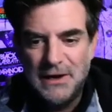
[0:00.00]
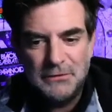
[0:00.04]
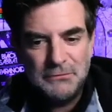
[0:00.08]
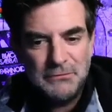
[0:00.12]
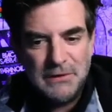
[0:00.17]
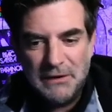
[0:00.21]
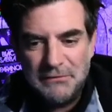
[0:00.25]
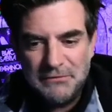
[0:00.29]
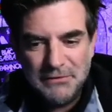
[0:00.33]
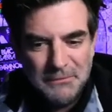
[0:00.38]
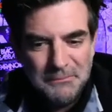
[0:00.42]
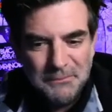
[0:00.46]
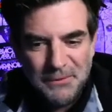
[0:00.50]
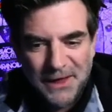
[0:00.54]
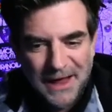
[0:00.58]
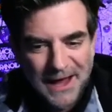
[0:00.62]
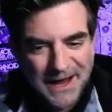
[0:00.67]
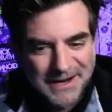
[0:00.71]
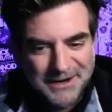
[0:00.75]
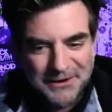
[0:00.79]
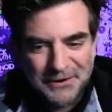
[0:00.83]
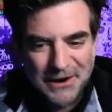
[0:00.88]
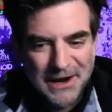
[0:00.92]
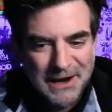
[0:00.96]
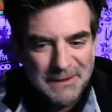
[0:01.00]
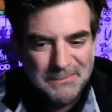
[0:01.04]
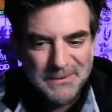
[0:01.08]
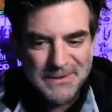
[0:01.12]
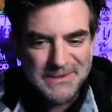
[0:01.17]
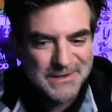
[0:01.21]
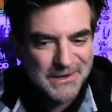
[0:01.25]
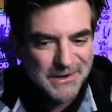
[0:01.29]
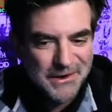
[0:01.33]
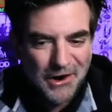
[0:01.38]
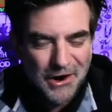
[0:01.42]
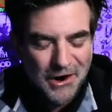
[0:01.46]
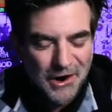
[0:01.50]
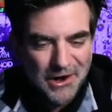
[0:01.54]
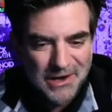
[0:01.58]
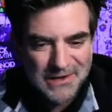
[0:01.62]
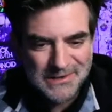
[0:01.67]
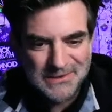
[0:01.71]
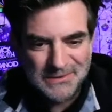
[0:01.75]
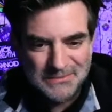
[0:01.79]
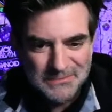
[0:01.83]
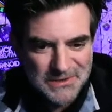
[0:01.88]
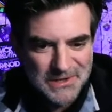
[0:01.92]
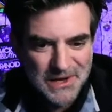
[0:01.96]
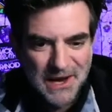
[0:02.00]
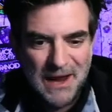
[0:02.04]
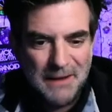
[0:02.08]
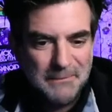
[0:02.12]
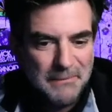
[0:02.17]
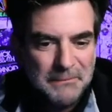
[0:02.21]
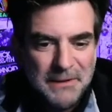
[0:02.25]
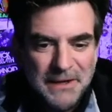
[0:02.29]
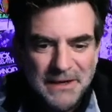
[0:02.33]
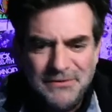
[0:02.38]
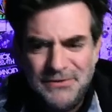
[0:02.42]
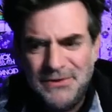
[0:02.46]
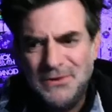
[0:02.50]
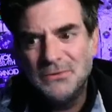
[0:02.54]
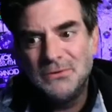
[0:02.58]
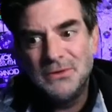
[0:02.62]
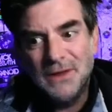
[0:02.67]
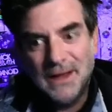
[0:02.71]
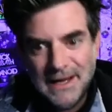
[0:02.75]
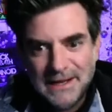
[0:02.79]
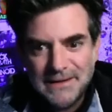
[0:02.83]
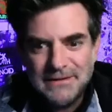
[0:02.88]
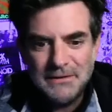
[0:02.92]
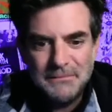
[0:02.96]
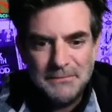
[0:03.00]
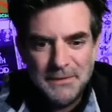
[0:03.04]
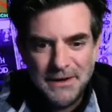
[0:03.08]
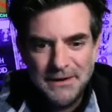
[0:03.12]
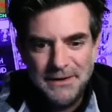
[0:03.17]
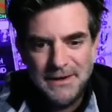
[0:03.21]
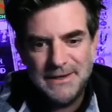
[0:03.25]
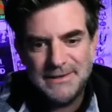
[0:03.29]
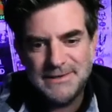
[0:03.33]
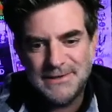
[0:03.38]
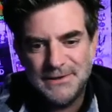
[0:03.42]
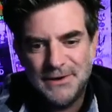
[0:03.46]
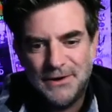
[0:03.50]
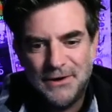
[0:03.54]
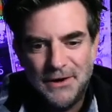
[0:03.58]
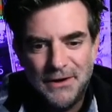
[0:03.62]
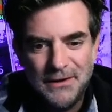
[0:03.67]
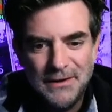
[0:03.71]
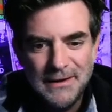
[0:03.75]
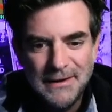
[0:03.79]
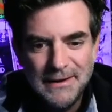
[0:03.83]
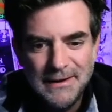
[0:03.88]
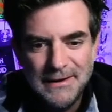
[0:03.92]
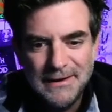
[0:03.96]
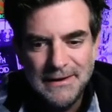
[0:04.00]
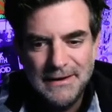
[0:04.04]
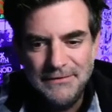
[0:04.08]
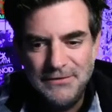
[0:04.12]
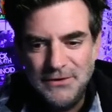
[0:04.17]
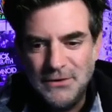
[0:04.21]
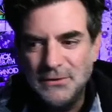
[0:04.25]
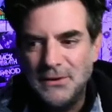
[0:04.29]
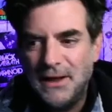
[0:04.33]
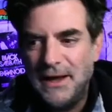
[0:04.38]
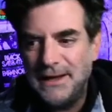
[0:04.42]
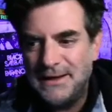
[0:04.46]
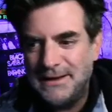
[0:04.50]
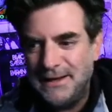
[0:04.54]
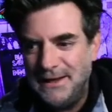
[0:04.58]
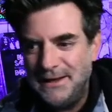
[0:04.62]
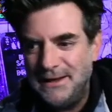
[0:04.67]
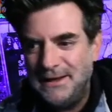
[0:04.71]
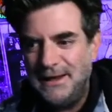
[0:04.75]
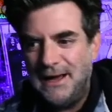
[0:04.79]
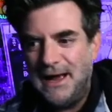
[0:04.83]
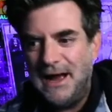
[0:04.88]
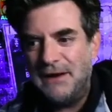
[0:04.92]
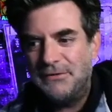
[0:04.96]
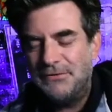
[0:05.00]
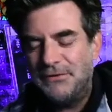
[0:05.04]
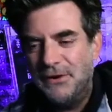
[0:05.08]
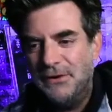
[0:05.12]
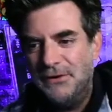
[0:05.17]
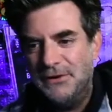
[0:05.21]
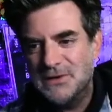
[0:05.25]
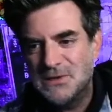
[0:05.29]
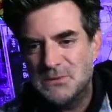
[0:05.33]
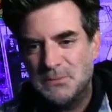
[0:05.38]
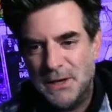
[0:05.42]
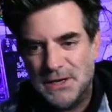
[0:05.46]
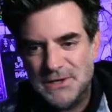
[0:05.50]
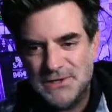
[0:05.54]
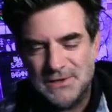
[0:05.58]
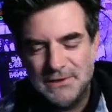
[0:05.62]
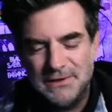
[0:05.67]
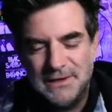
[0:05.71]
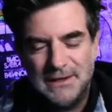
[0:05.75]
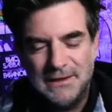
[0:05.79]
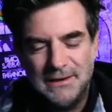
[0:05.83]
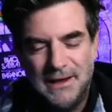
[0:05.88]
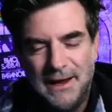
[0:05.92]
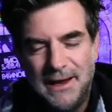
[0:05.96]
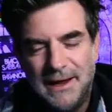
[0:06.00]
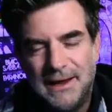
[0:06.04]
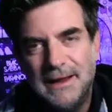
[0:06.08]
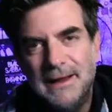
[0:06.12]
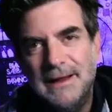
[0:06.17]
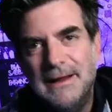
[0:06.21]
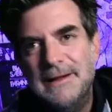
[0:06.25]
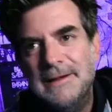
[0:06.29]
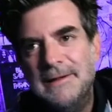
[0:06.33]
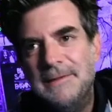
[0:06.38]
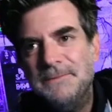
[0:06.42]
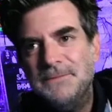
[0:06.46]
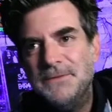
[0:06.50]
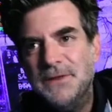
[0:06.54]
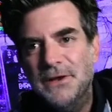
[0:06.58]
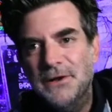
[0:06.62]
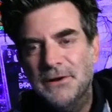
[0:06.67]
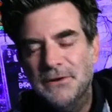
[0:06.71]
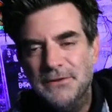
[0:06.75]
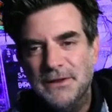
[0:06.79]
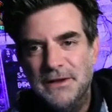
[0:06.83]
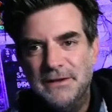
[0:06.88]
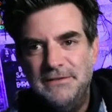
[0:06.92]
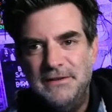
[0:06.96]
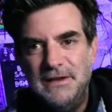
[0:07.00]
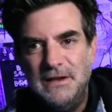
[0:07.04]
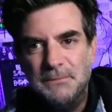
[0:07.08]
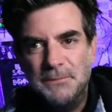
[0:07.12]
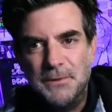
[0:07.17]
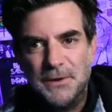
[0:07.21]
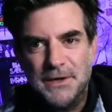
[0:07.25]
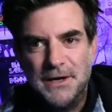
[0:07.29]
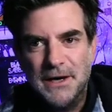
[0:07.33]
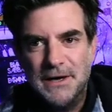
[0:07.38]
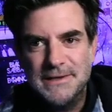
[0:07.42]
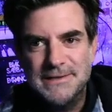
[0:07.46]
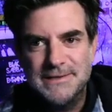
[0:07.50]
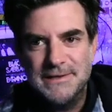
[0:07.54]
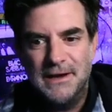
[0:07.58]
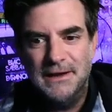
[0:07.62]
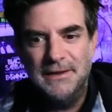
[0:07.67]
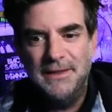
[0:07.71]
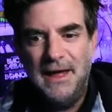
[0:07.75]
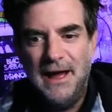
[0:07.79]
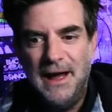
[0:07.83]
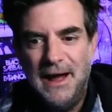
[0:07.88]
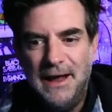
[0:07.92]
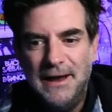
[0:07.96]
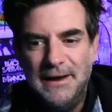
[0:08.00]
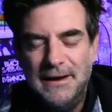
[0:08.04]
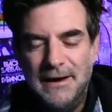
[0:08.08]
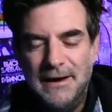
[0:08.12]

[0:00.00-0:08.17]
Reverend Black Grape is an awesome jam. I mean, if you like the Mondays at all, if you like Kinky Afro, and especially like, you know, the deeper cuts on that,